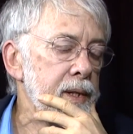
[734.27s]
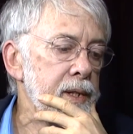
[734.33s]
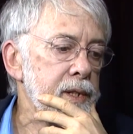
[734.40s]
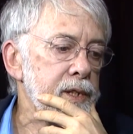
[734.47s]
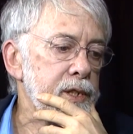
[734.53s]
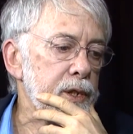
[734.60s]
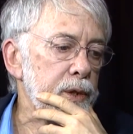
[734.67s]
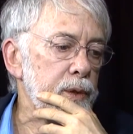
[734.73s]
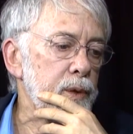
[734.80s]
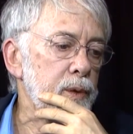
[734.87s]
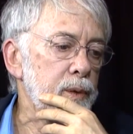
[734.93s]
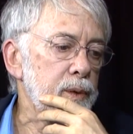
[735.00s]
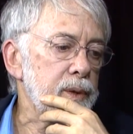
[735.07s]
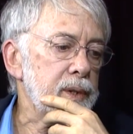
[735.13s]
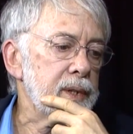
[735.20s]

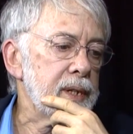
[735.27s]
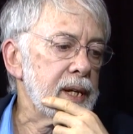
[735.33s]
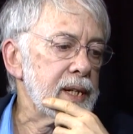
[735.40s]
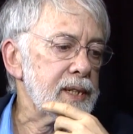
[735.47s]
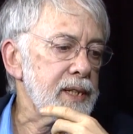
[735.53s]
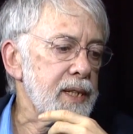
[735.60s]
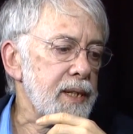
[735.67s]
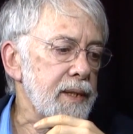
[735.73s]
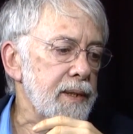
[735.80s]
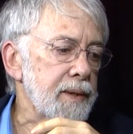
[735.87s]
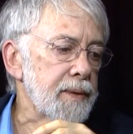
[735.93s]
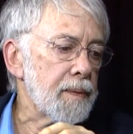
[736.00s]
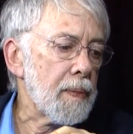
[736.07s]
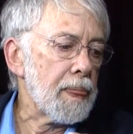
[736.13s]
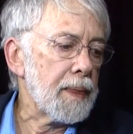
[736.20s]
So that's
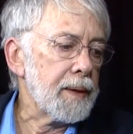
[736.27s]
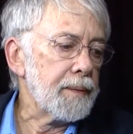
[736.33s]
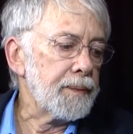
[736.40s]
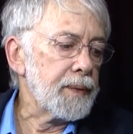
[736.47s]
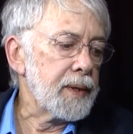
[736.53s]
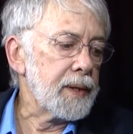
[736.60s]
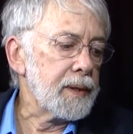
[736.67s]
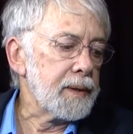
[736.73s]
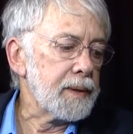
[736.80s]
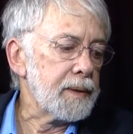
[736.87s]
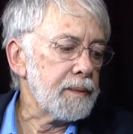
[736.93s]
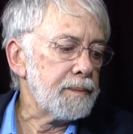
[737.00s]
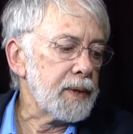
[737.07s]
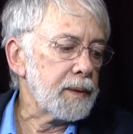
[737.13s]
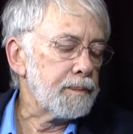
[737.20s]
the
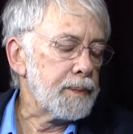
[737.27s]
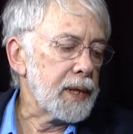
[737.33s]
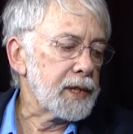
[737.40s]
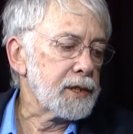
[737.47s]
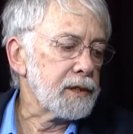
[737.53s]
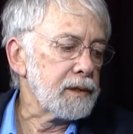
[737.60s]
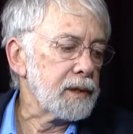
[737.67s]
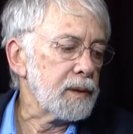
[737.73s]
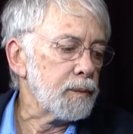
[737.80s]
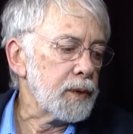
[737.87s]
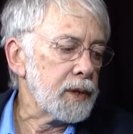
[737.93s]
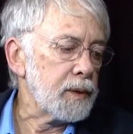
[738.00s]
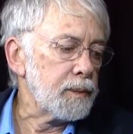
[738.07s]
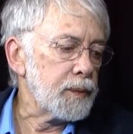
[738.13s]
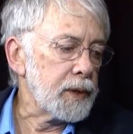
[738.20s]
big picture, and
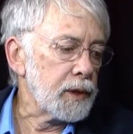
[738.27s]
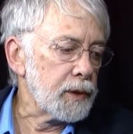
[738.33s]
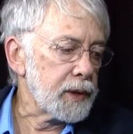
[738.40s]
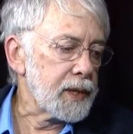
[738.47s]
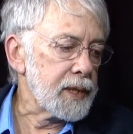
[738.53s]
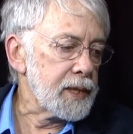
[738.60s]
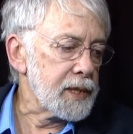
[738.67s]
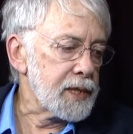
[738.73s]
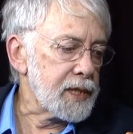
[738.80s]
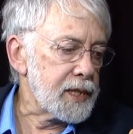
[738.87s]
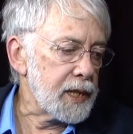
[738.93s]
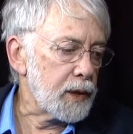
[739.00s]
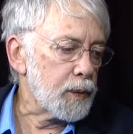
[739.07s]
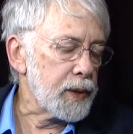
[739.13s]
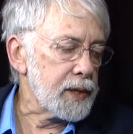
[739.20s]
we look at a
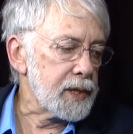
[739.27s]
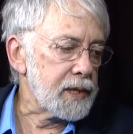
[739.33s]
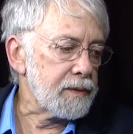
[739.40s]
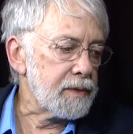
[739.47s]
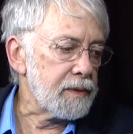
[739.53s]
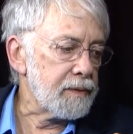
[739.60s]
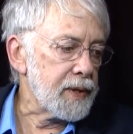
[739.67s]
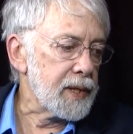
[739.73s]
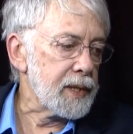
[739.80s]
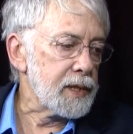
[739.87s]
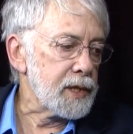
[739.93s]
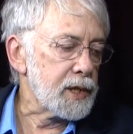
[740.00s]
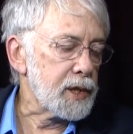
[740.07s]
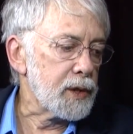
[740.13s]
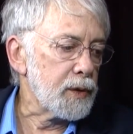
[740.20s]
sequence of
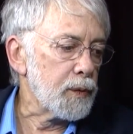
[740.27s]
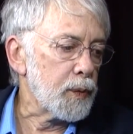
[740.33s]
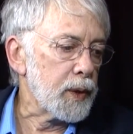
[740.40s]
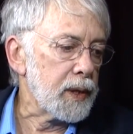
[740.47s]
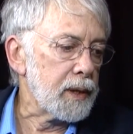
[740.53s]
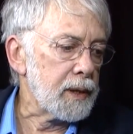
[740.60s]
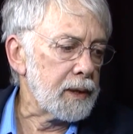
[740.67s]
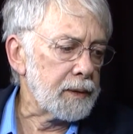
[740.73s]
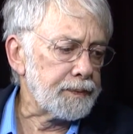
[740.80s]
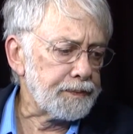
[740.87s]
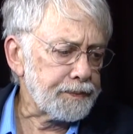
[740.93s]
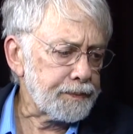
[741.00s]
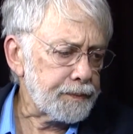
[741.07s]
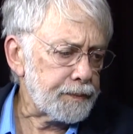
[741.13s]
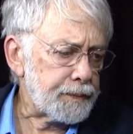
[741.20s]
events where
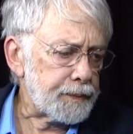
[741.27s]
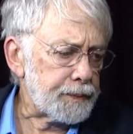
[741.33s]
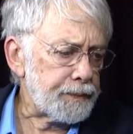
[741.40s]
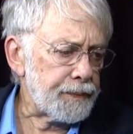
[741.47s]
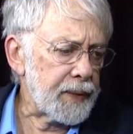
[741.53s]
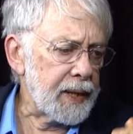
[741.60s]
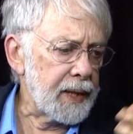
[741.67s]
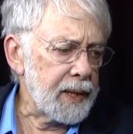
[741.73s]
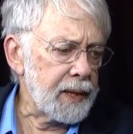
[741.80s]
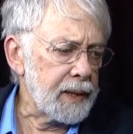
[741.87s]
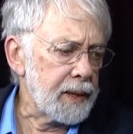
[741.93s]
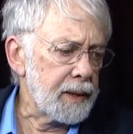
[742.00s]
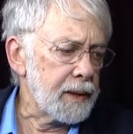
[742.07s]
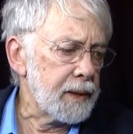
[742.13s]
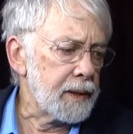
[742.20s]

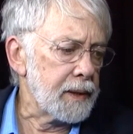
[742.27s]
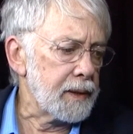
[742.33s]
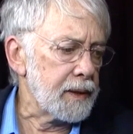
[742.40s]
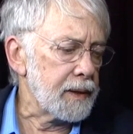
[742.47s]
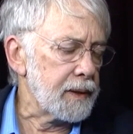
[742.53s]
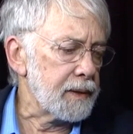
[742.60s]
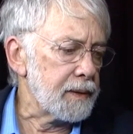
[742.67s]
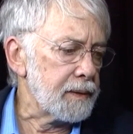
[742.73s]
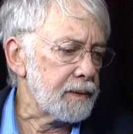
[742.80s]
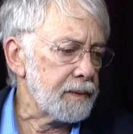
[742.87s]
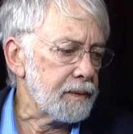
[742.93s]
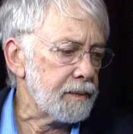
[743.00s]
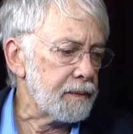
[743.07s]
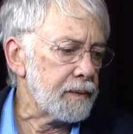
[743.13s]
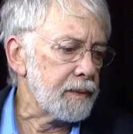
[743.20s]
in
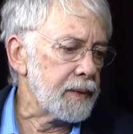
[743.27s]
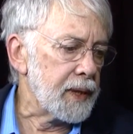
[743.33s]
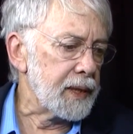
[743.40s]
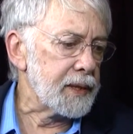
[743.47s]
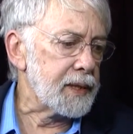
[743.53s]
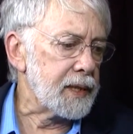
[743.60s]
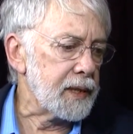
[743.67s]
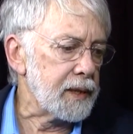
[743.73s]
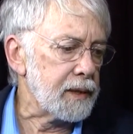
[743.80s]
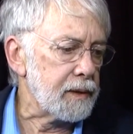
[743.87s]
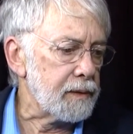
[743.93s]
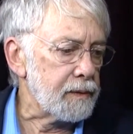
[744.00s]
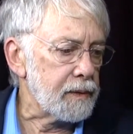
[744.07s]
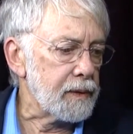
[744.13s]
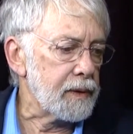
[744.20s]
the
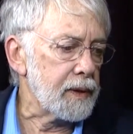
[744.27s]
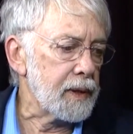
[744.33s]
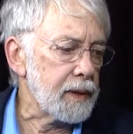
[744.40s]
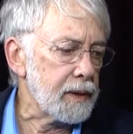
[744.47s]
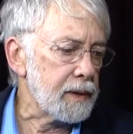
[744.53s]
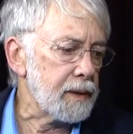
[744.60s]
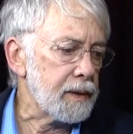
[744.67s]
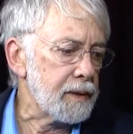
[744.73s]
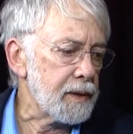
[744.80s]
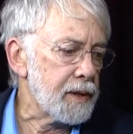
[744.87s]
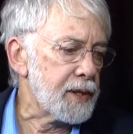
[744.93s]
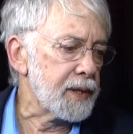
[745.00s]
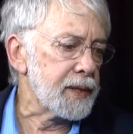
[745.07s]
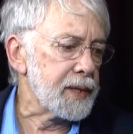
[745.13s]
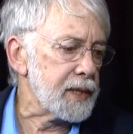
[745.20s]

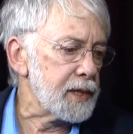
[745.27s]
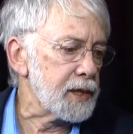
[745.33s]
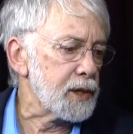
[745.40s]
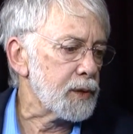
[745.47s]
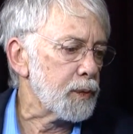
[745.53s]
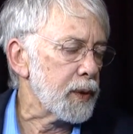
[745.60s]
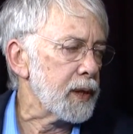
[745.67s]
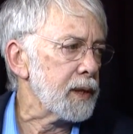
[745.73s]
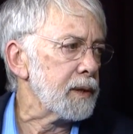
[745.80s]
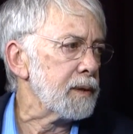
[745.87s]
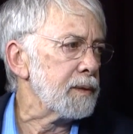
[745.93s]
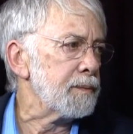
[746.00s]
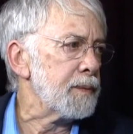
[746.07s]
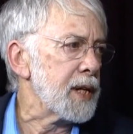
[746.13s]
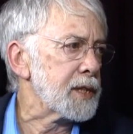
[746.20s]
1930s,
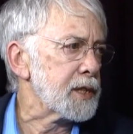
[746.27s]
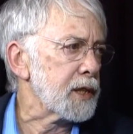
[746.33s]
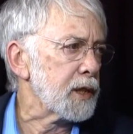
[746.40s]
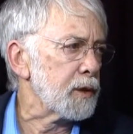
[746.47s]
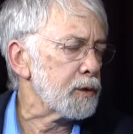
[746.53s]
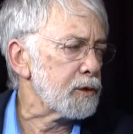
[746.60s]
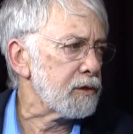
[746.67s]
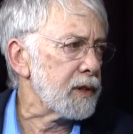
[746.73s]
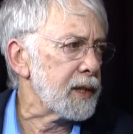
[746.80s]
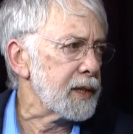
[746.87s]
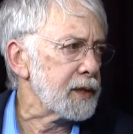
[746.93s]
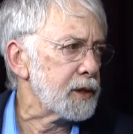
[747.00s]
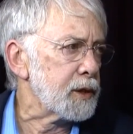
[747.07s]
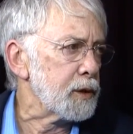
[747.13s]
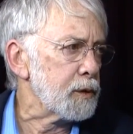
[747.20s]
when Mexico
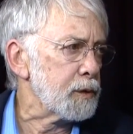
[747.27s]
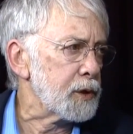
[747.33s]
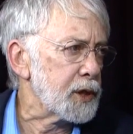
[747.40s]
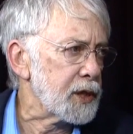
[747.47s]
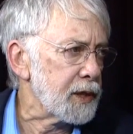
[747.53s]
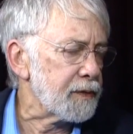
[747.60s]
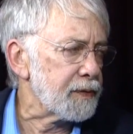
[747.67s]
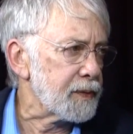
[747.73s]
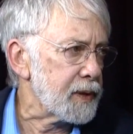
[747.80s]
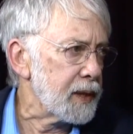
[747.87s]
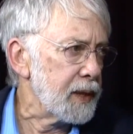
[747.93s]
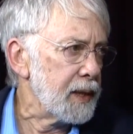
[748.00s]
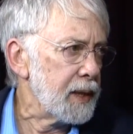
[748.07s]
tried to shift,